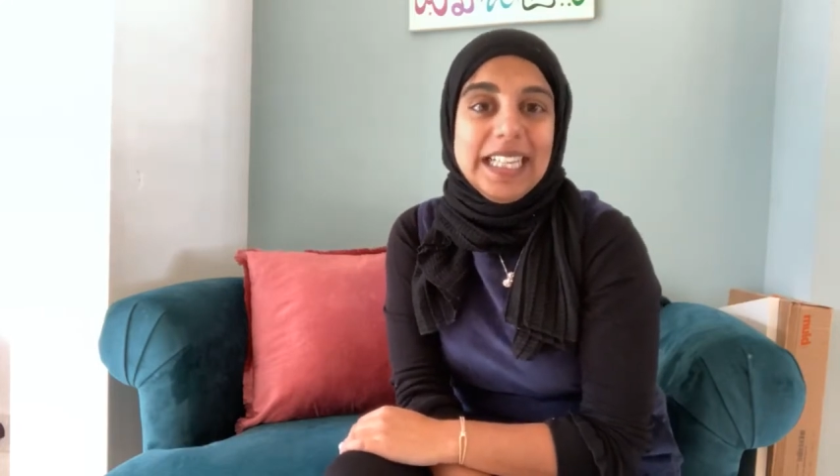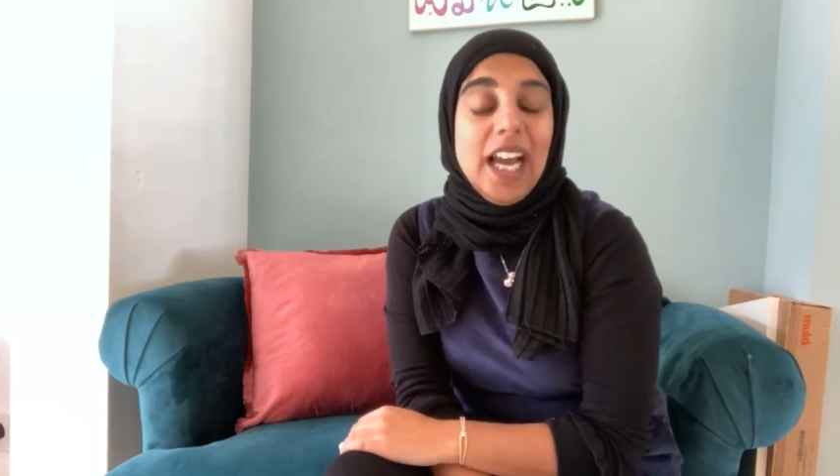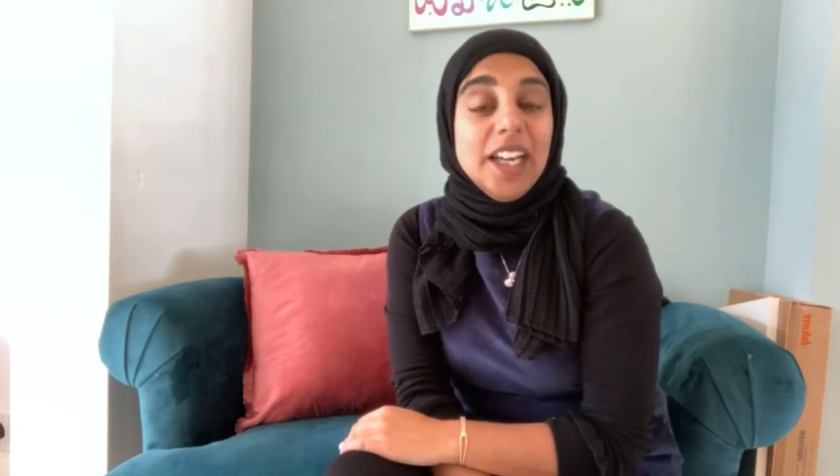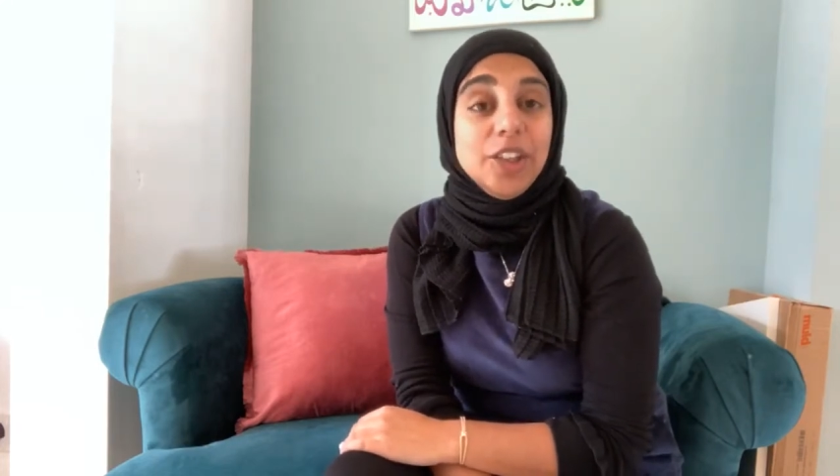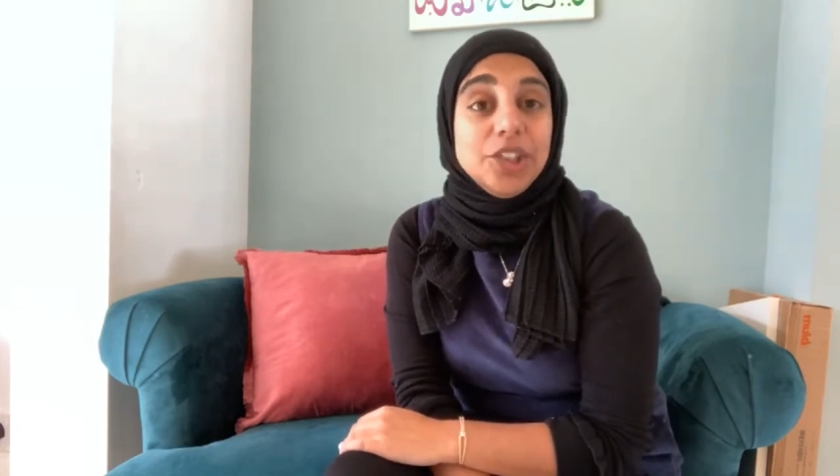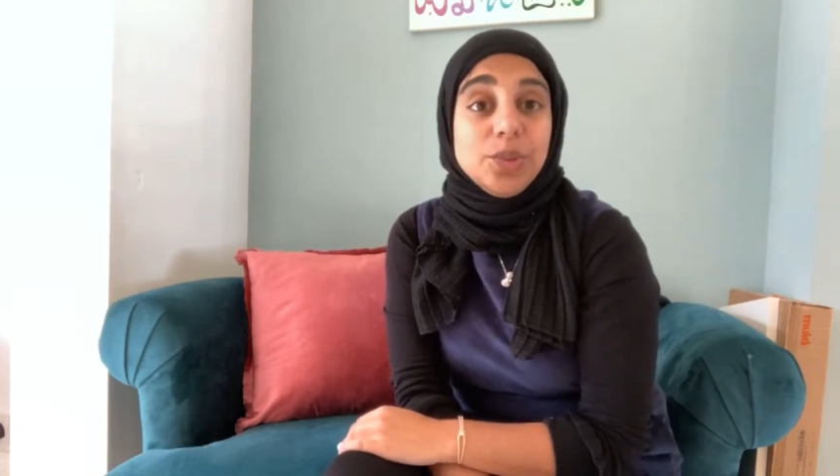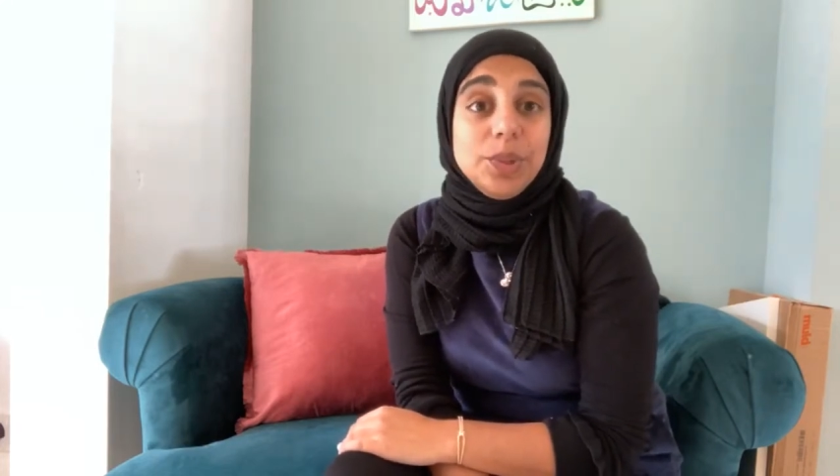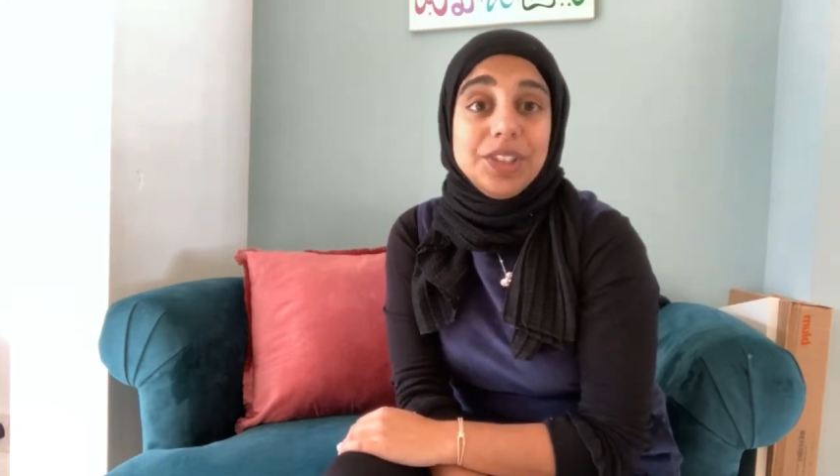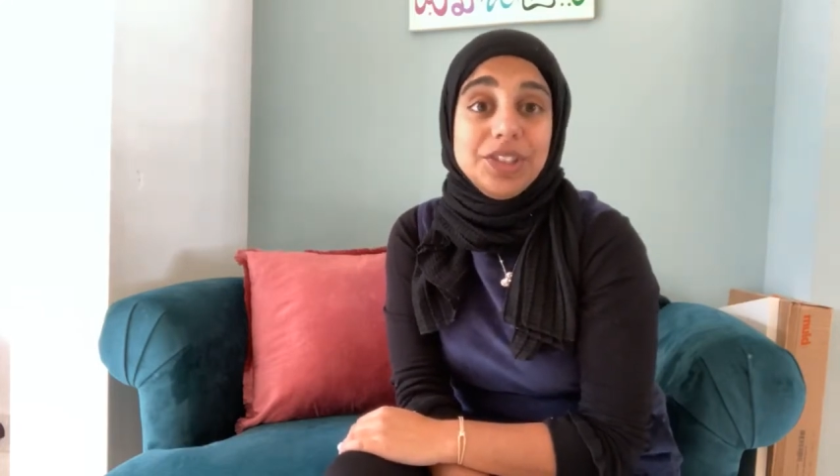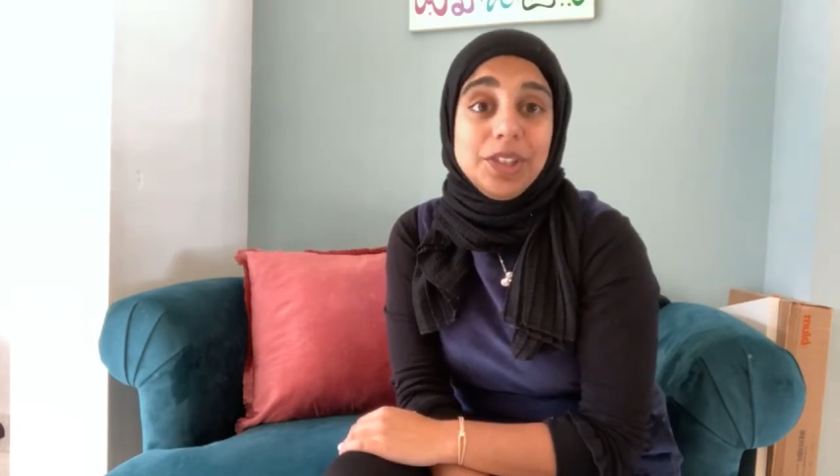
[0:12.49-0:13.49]
and I just wanted
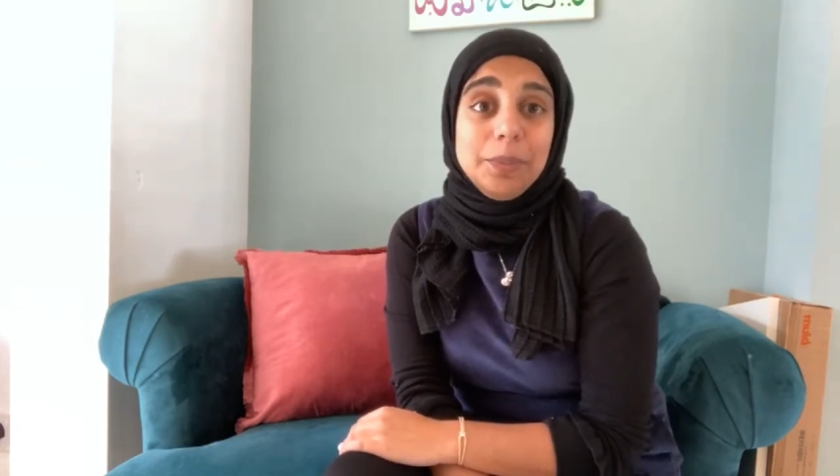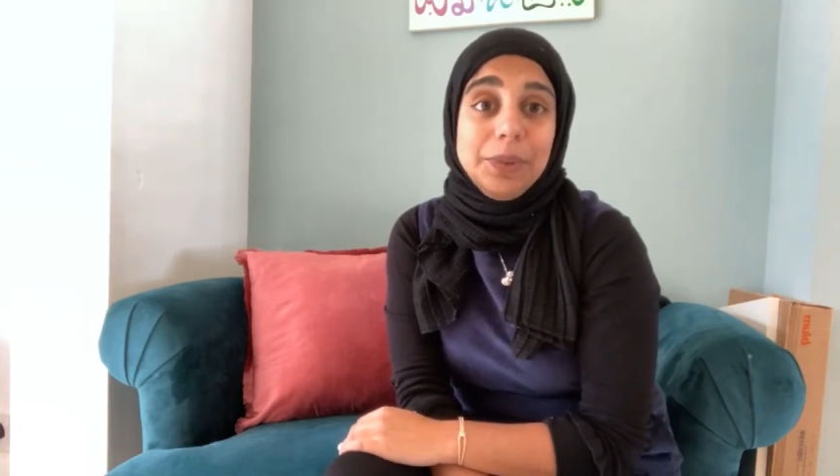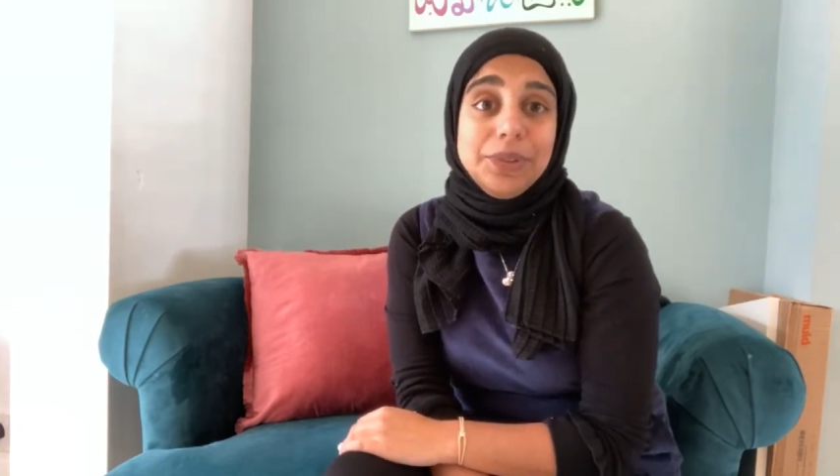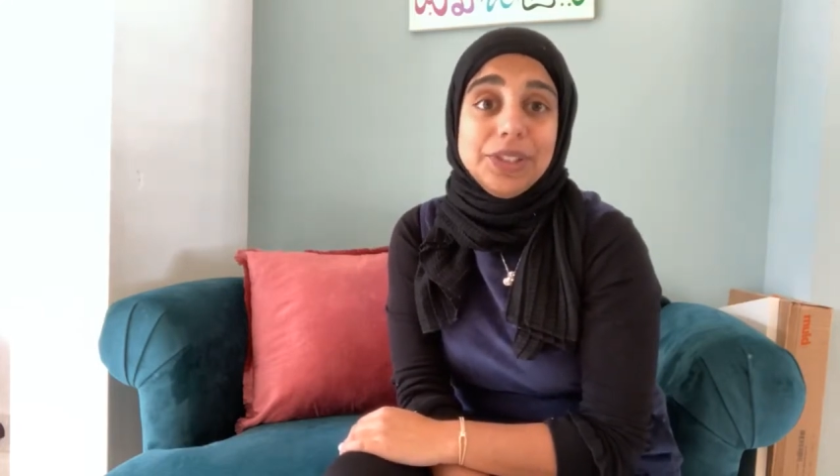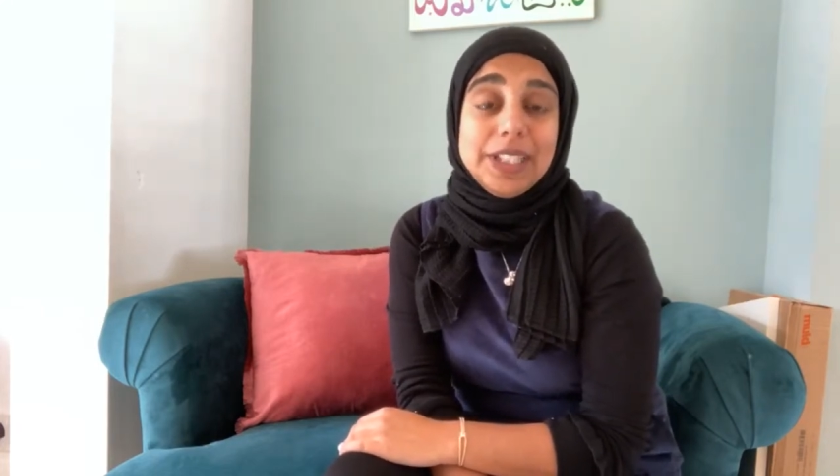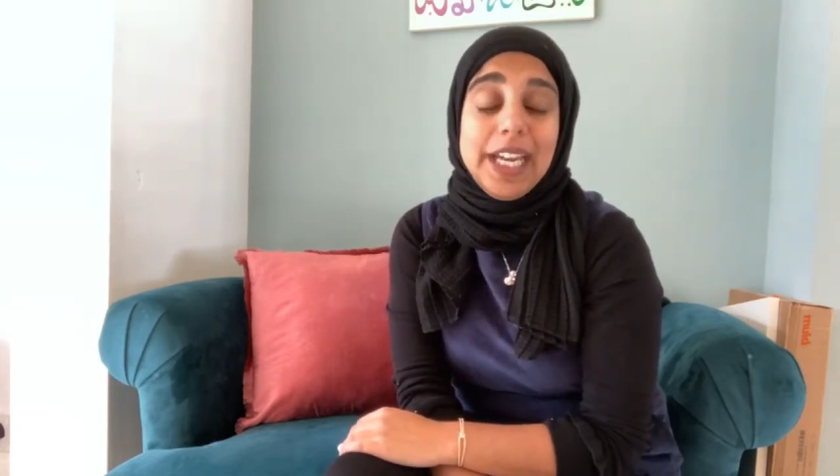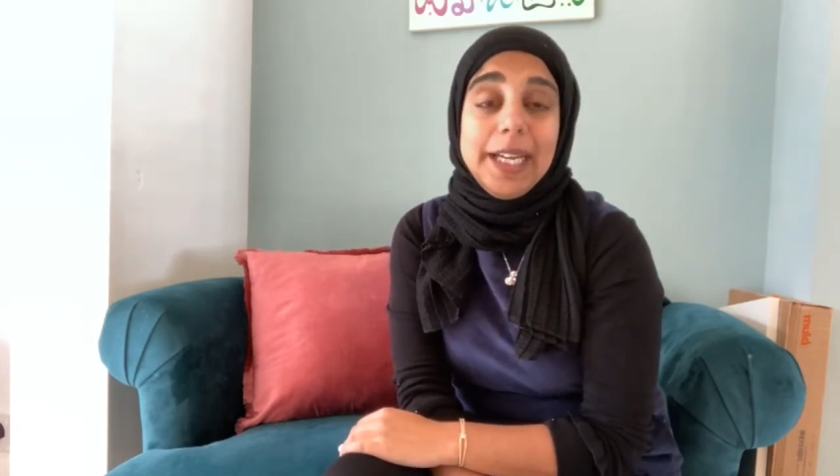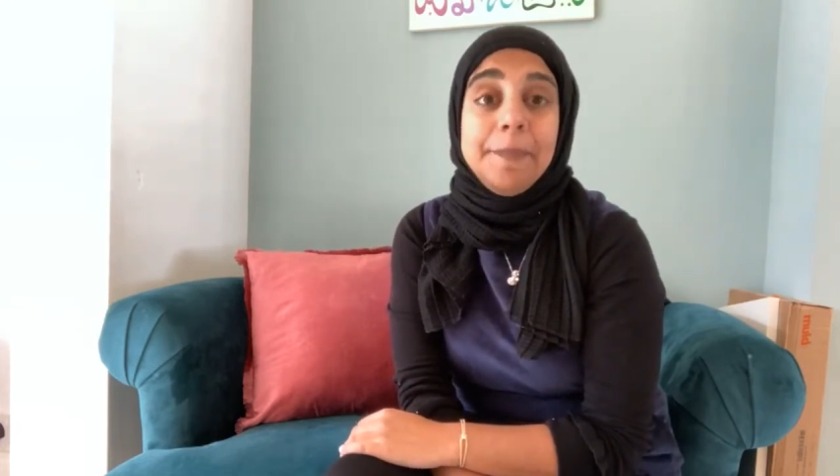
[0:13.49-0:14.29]
to jump on today